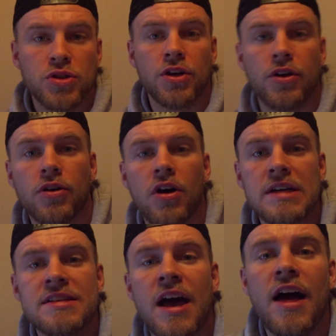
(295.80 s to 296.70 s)
What's going on,
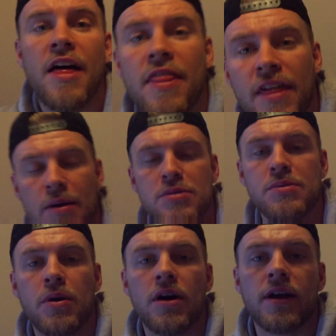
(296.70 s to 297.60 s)
guys? That was
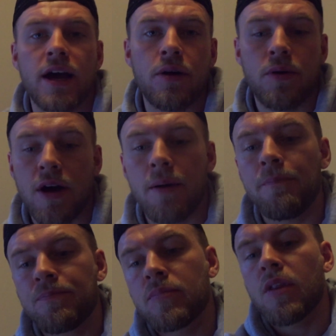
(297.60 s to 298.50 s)
the workout.
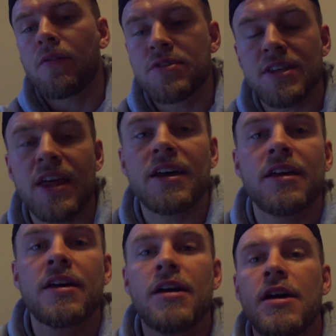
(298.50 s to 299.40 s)
Obviously,
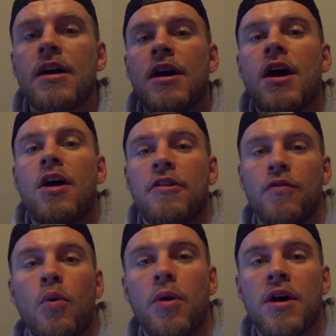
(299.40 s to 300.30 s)
that the The
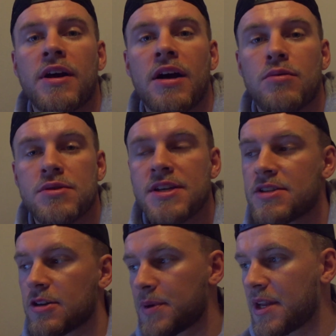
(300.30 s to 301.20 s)
full workout routine
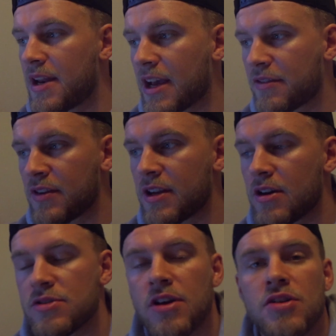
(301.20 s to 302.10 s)
is going to be in the next
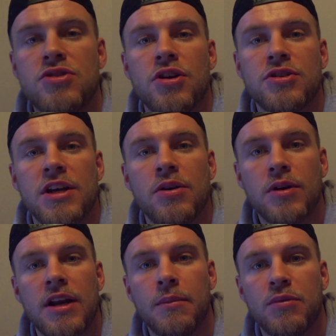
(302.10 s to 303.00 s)
video, so I showed you little
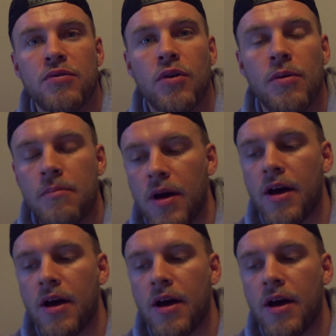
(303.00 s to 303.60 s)
clips from